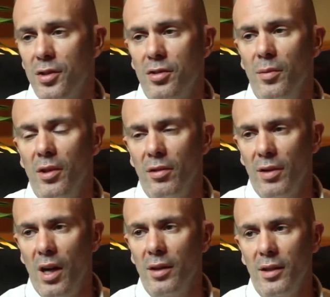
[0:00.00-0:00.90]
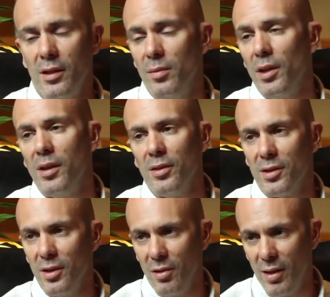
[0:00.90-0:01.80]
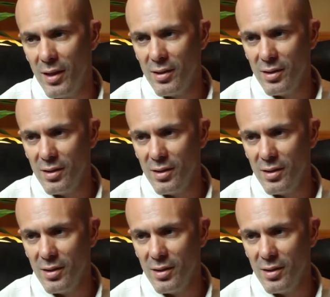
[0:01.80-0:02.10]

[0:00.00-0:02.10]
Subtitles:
distributor of content to millennials in the US.